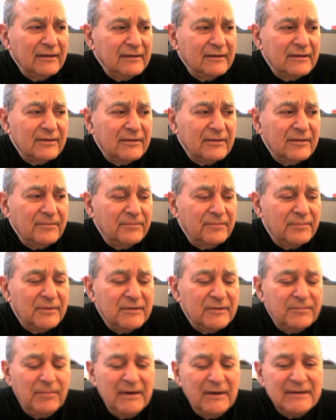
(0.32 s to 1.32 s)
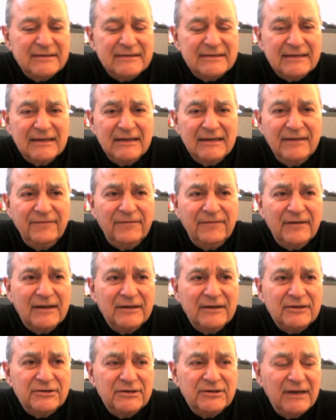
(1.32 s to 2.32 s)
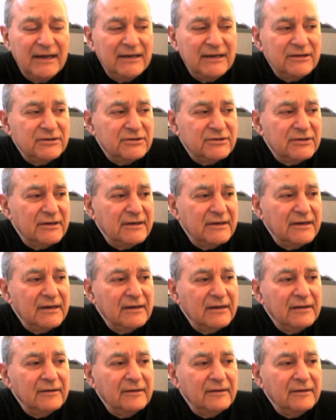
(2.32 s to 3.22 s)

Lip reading: Well, it's been a significant change